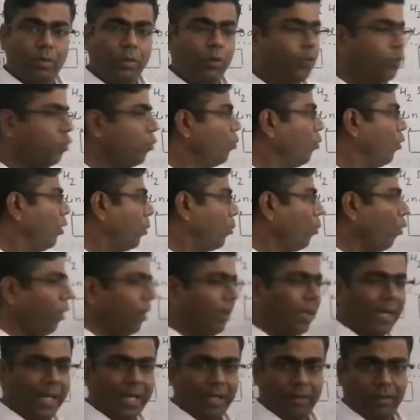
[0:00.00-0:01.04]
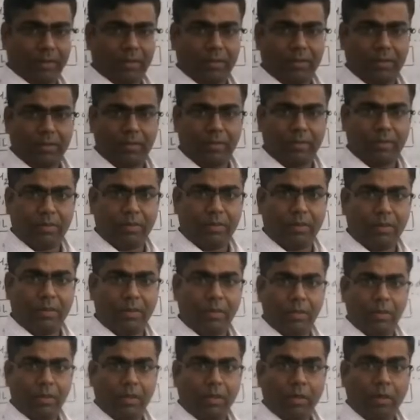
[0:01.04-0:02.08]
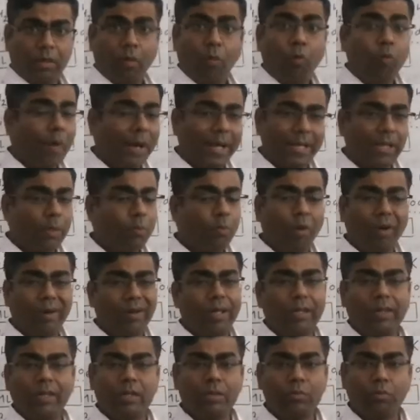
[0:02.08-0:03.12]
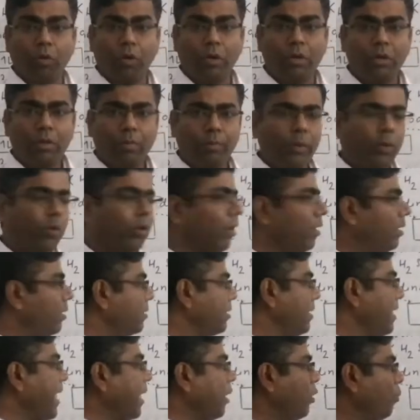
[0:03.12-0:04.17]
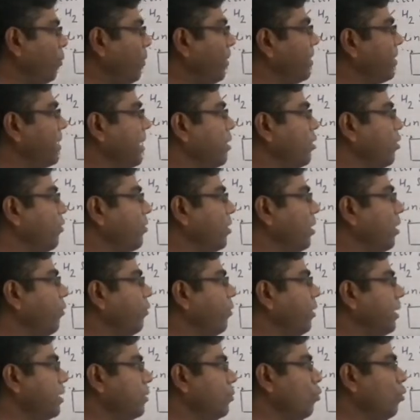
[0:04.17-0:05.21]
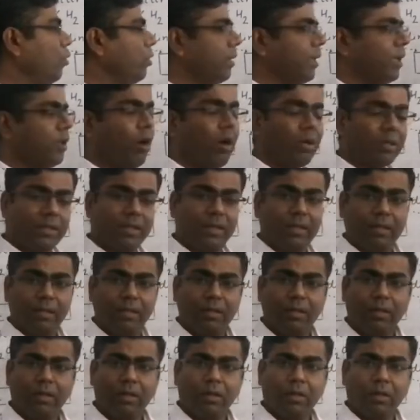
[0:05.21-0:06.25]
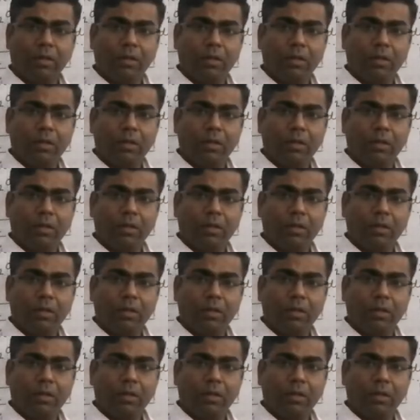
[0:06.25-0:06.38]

due to more bond length. Why the bond length is more? Because atomic size of sulfur is more than oxygen.